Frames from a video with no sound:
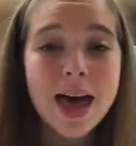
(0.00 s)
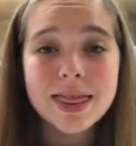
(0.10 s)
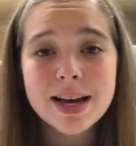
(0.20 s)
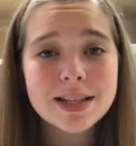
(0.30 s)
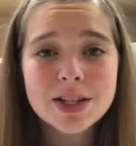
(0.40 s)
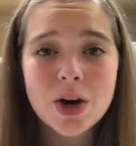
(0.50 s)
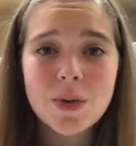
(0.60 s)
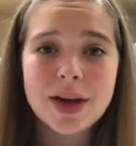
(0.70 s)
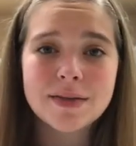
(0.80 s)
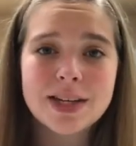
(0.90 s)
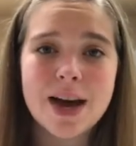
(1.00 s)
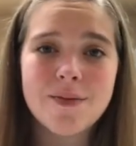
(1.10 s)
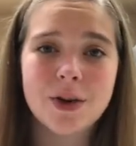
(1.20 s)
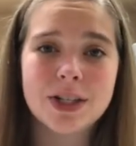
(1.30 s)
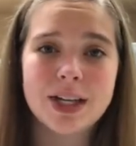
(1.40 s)
That's all we have time
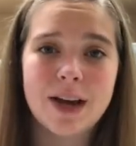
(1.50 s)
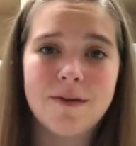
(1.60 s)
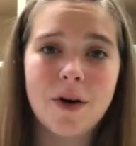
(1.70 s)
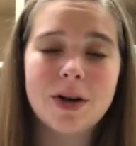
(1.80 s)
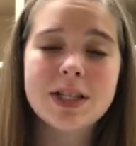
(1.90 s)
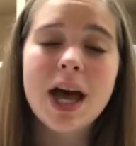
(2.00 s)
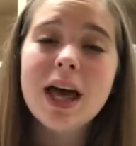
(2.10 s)
for today, folks.